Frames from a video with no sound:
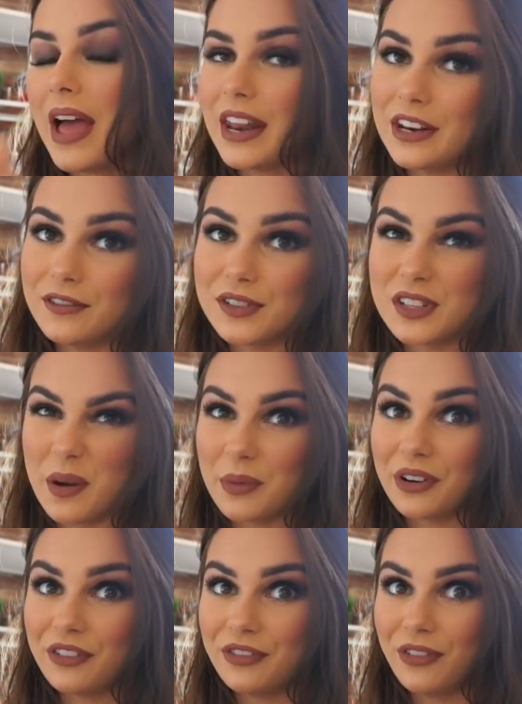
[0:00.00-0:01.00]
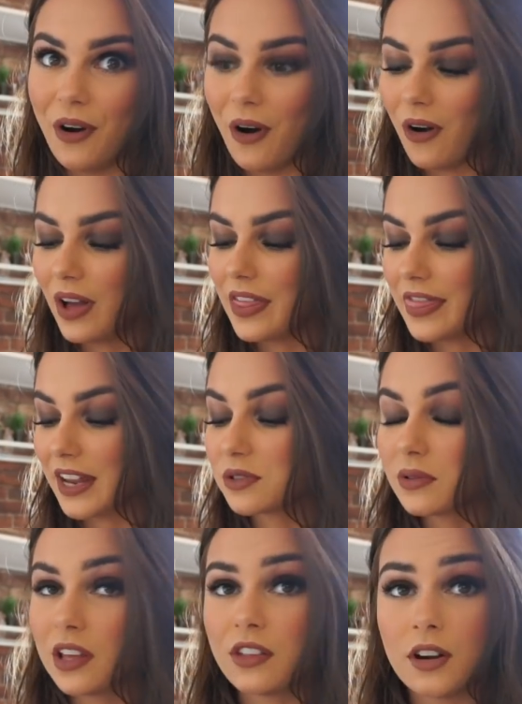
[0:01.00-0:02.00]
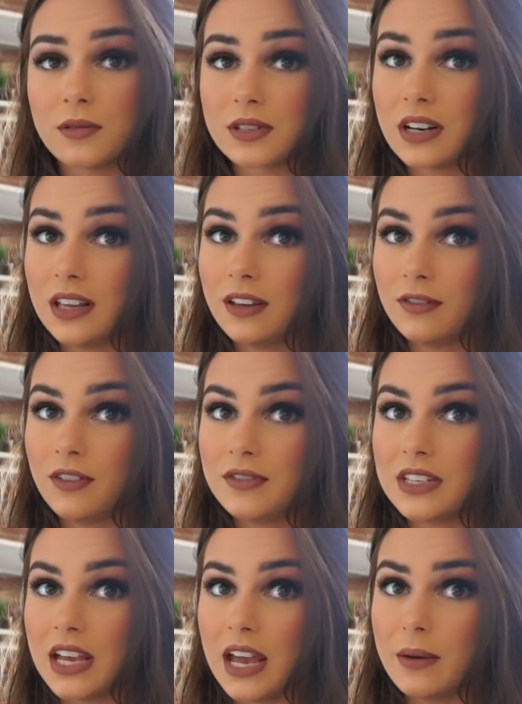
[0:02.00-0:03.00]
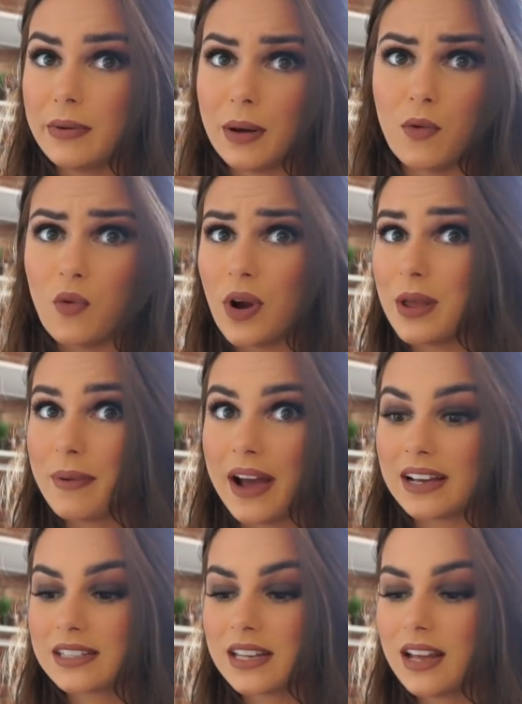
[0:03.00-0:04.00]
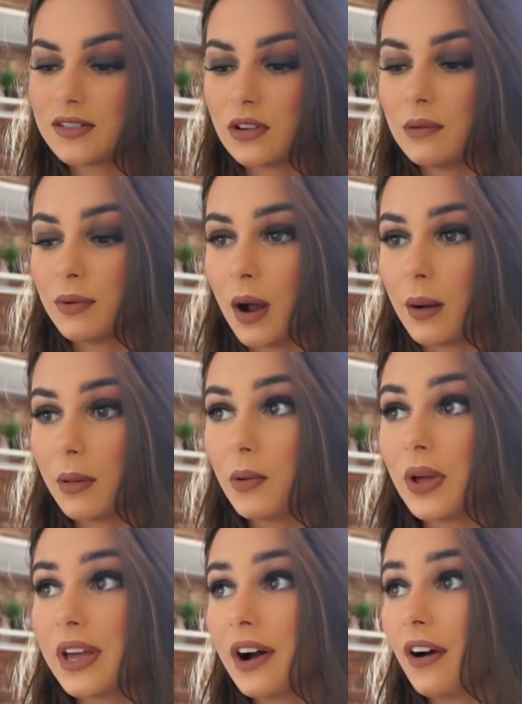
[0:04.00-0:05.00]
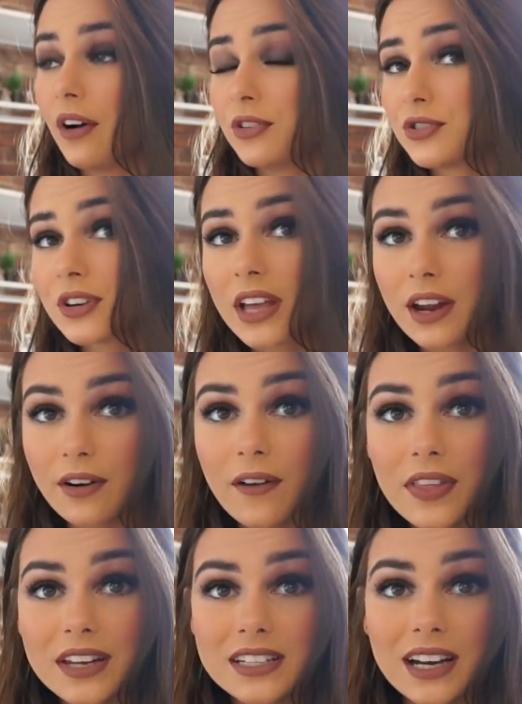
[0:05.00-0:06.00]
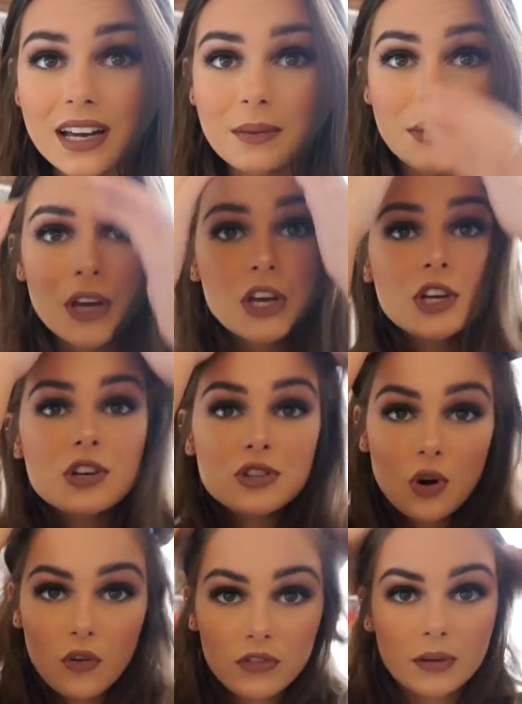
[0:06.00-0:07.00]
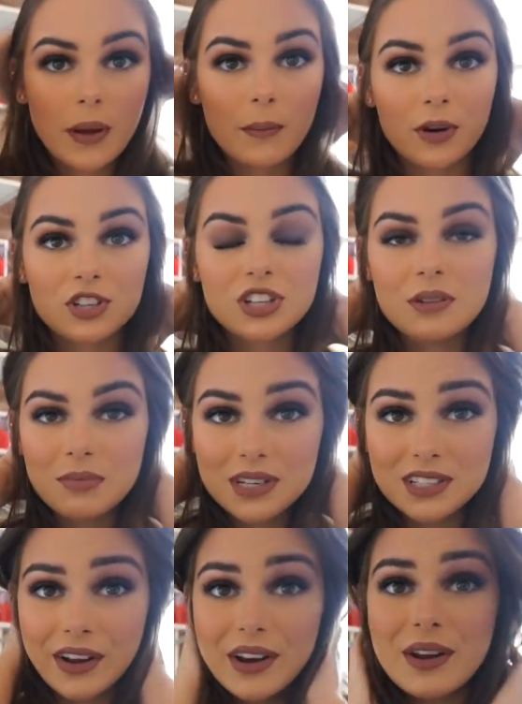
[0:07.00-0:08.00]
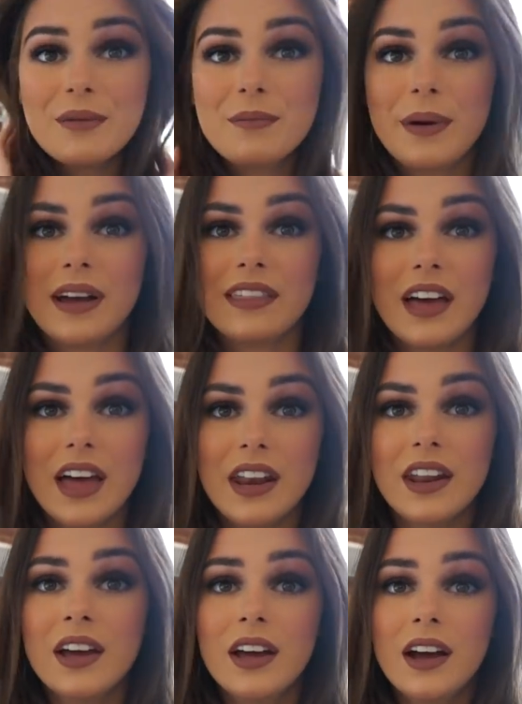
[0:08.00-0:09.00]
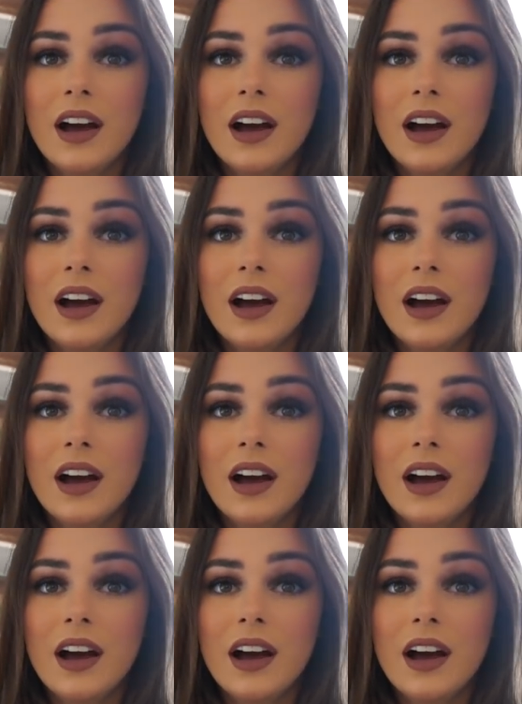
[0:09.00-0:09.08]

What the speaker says: end of summer, fall, and that's when I thought I was gonna hit 50K, but I'm way past that, so I probably will hit 100K around that time. So hopefully my merch can be done by then.